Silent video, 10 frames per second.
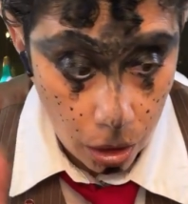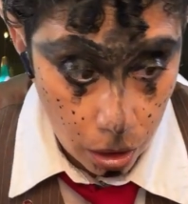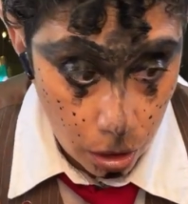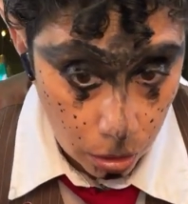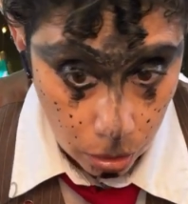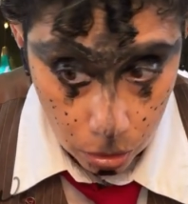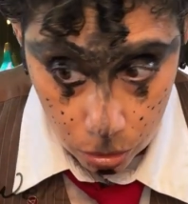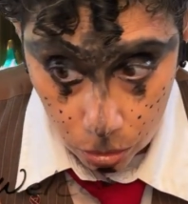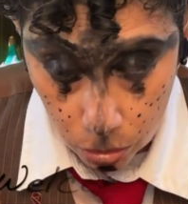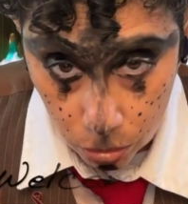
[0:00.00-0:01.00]

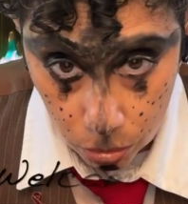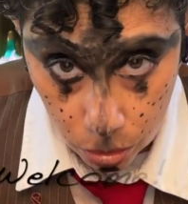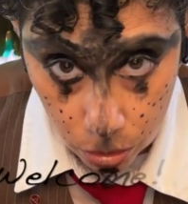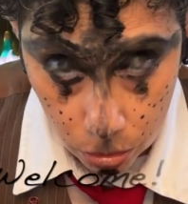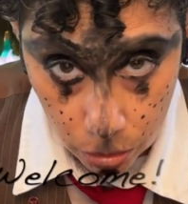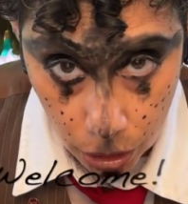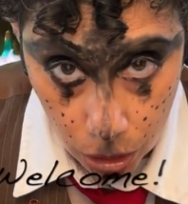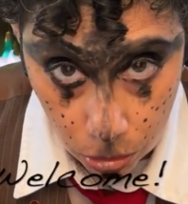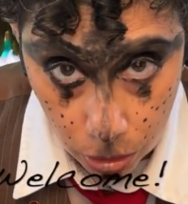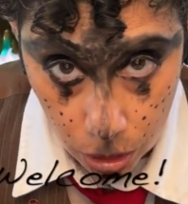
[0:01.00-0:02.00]
Oh,
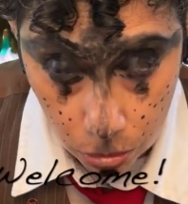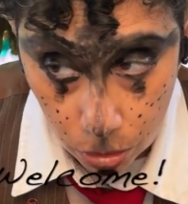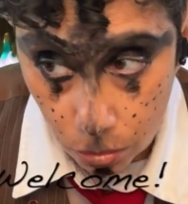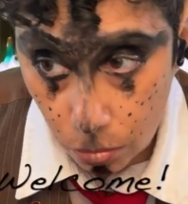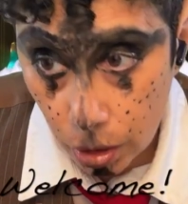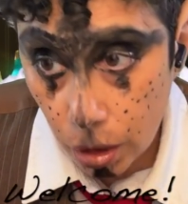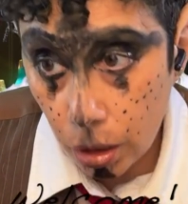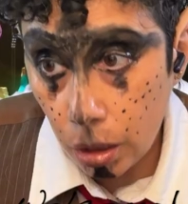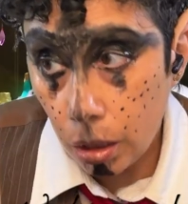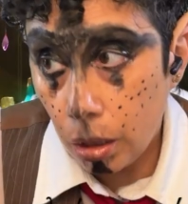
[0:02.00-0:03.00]
hello, hello.
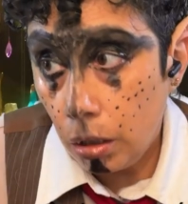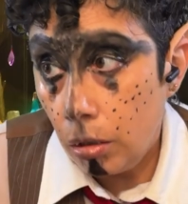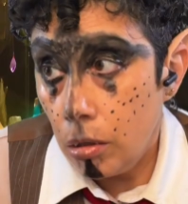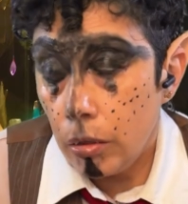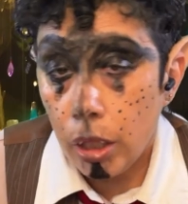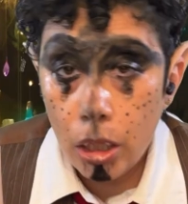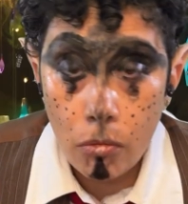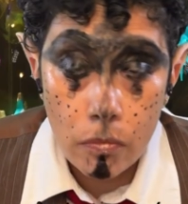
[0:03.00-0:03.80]
You know,